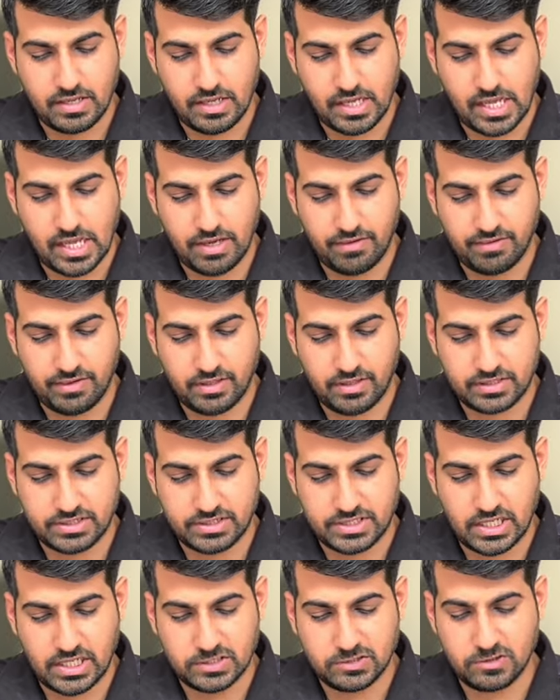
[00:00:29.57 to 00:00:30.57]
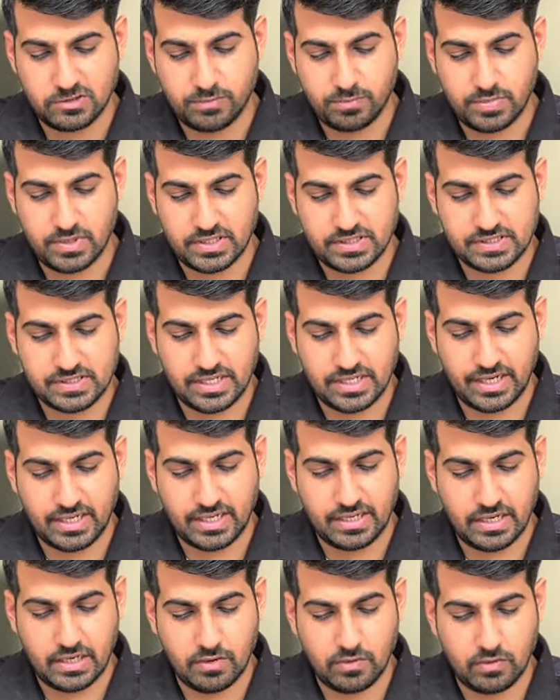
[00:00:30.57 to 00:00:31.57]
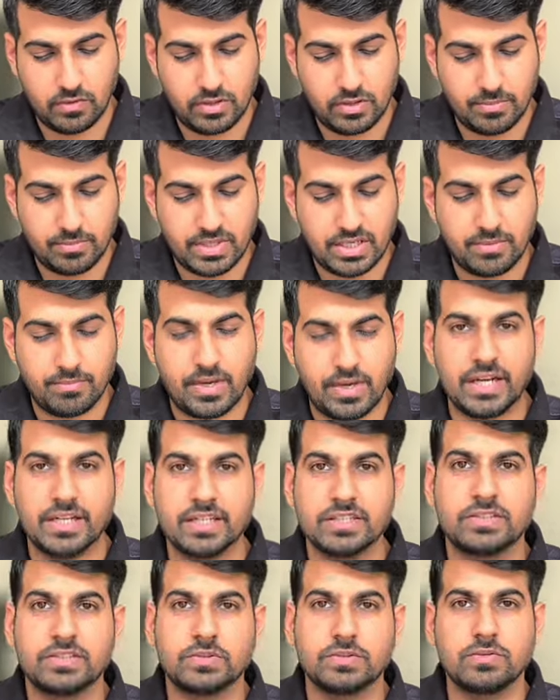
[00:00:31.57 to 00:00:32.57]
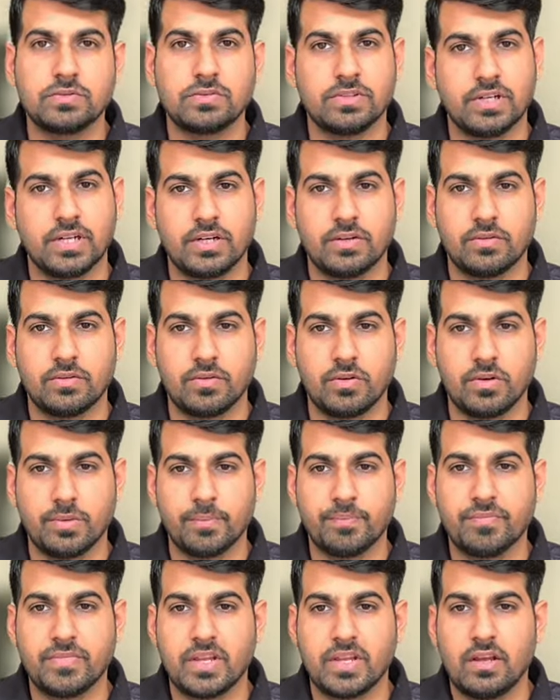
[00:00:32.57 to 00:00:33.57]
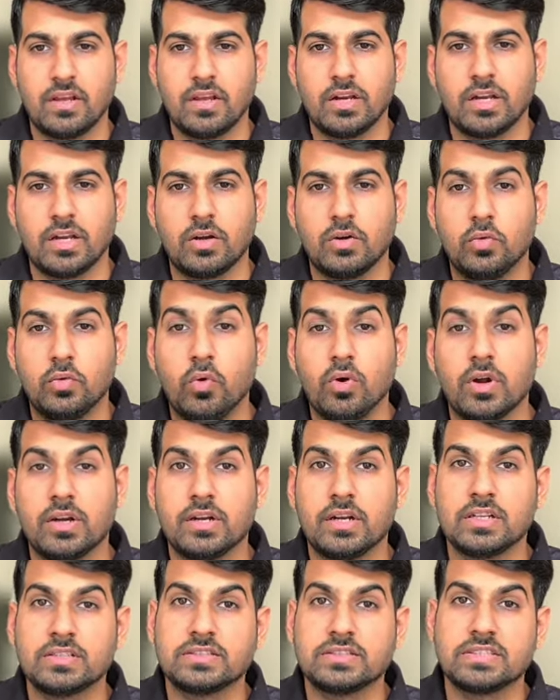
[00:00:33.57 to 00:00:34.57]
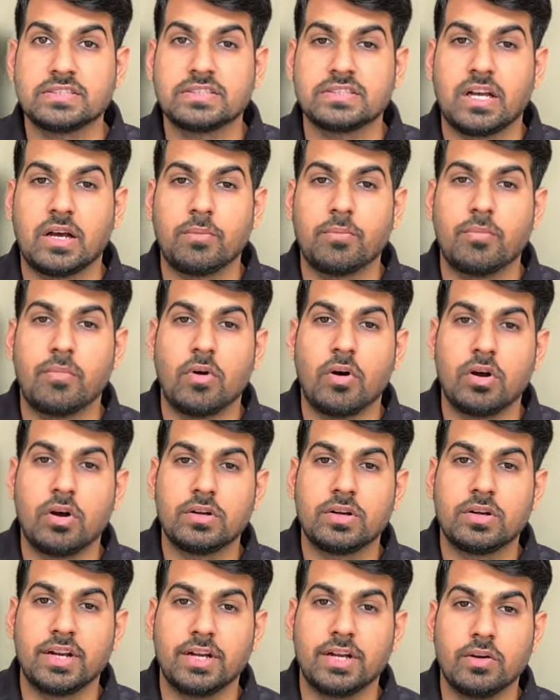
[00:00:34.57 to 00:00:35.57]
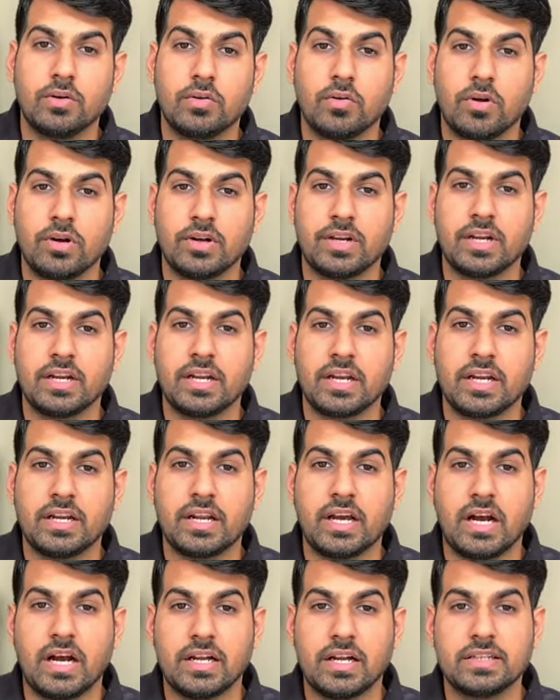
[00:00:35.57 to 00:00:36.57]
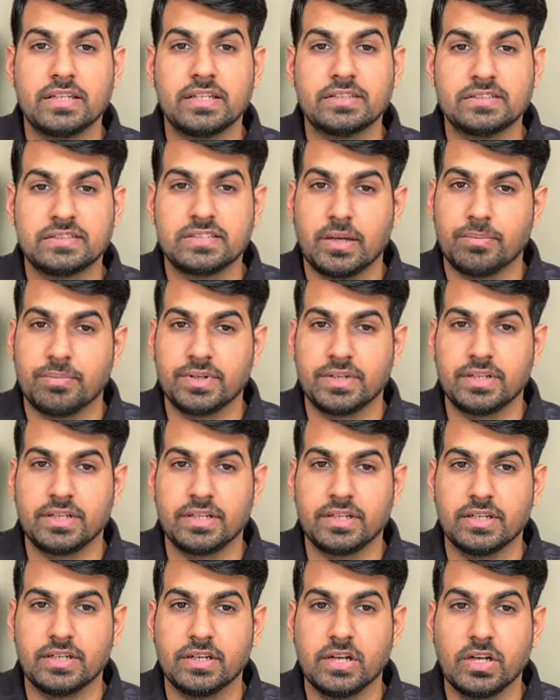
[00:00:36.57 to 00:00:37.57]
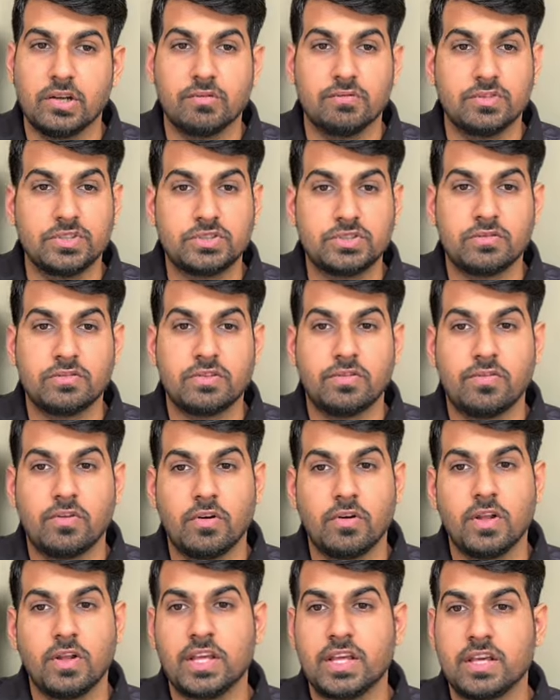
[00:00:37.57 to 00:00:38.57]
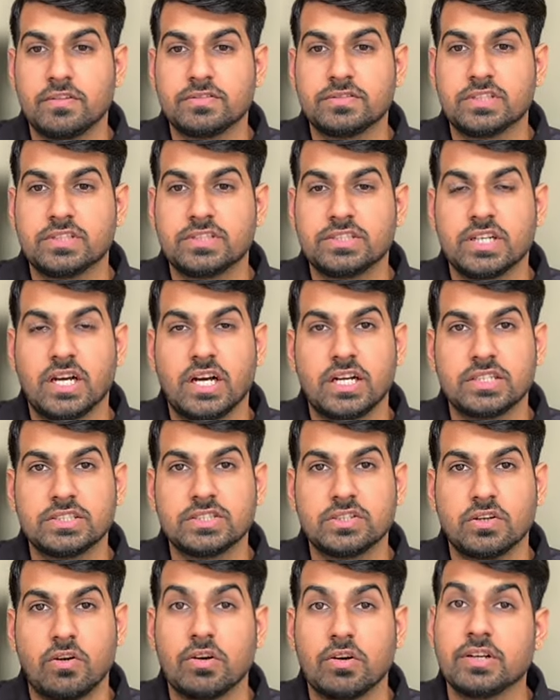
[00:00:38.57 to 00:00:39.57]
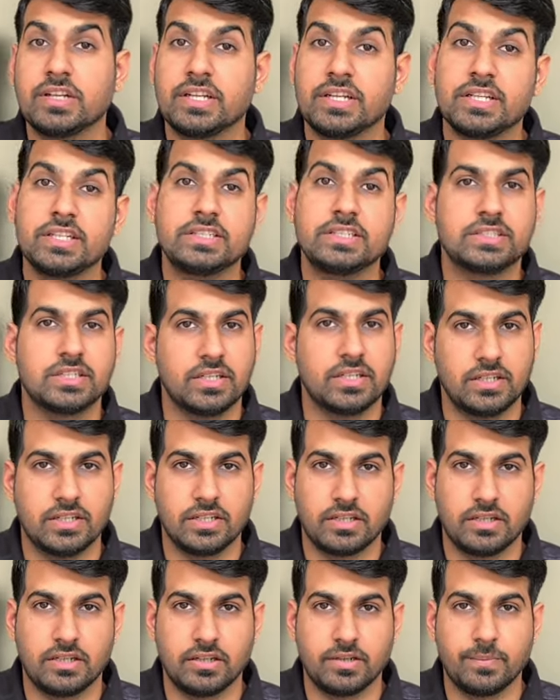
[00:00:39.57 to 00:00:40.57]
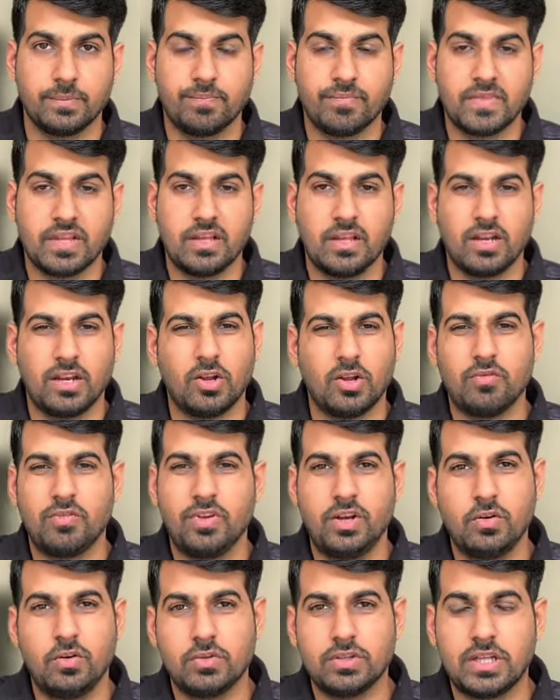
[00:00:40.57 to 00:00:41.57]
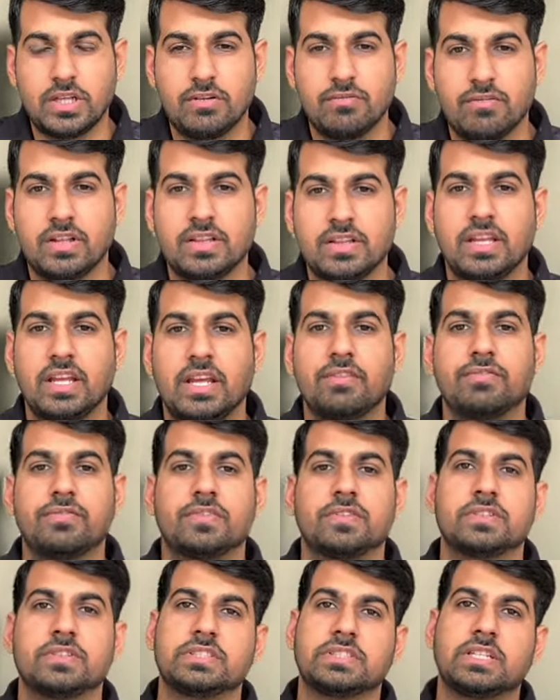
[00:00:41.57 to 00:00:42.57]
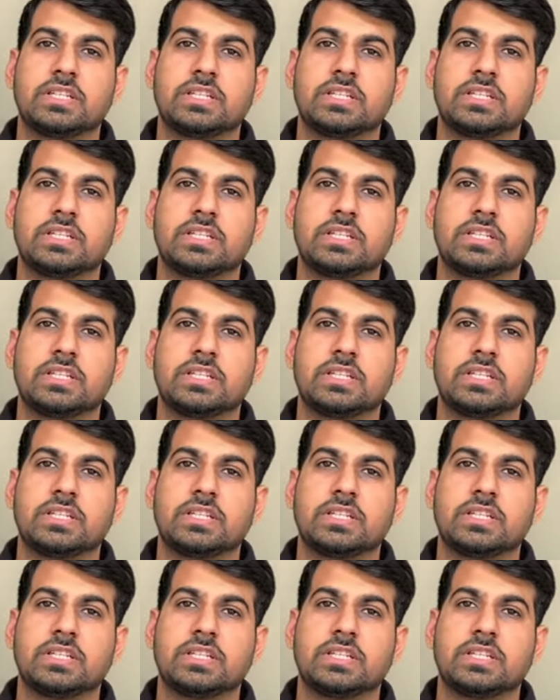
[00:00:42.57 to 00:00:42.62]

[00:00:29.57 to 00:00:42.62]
having a charge of plus 8 nanocoulomb and minus 2 nanocoulomb. Now two conductors are brought into contact and are then separated. Which of the following gives the charge on each conductor? Now we know that when they first